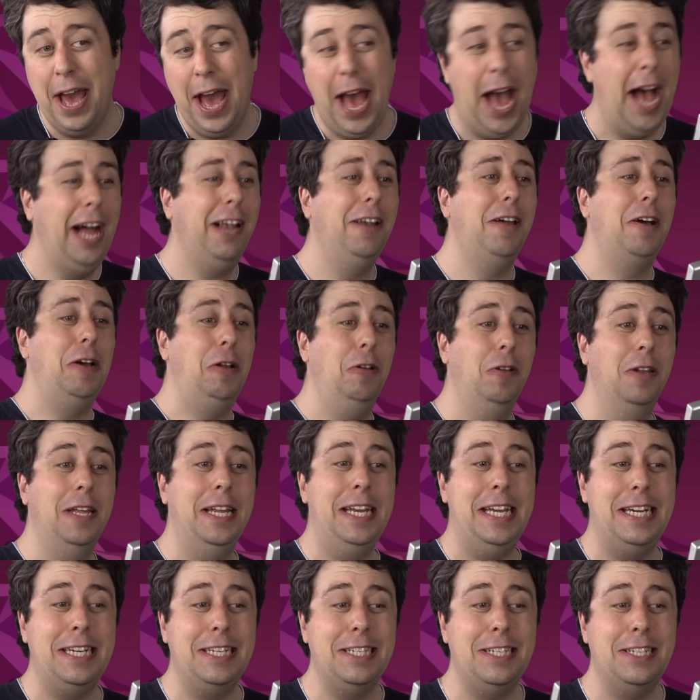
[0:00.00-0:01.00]
Hello,
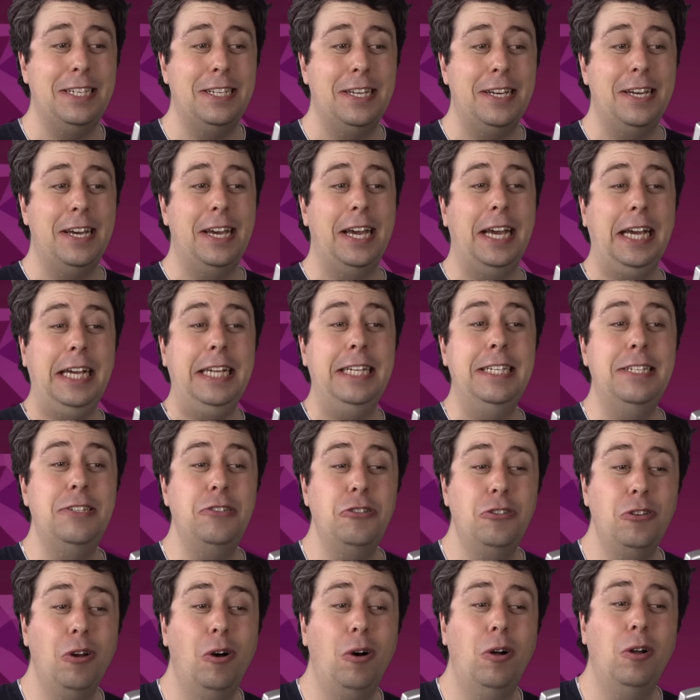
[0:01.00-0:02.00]
Linux.
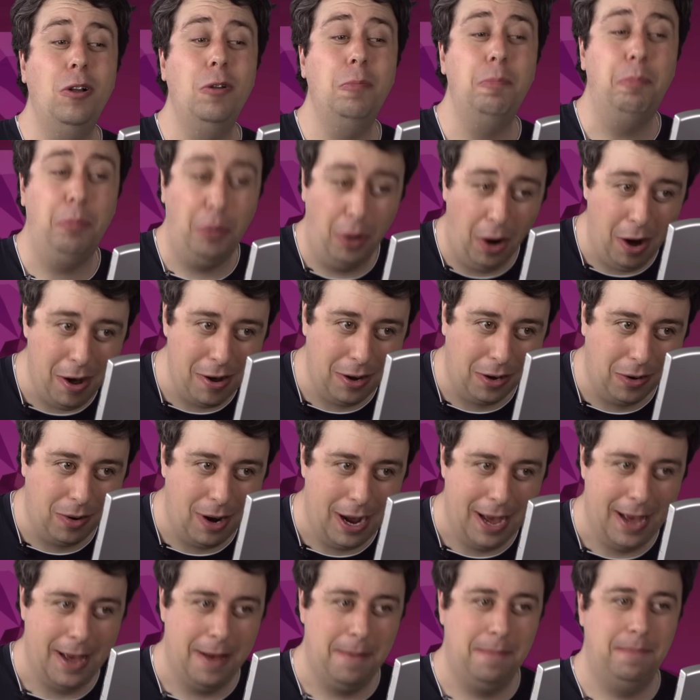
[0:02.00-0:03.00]
Install
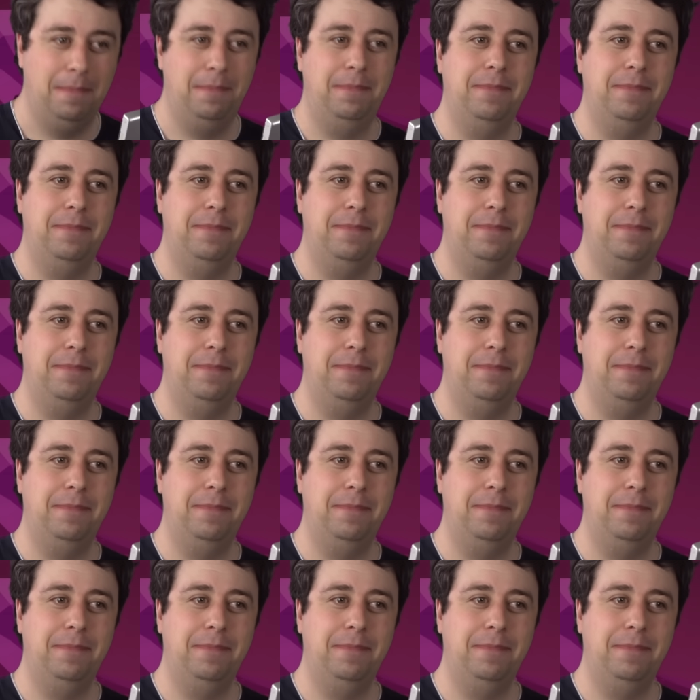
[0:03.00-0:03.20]
program.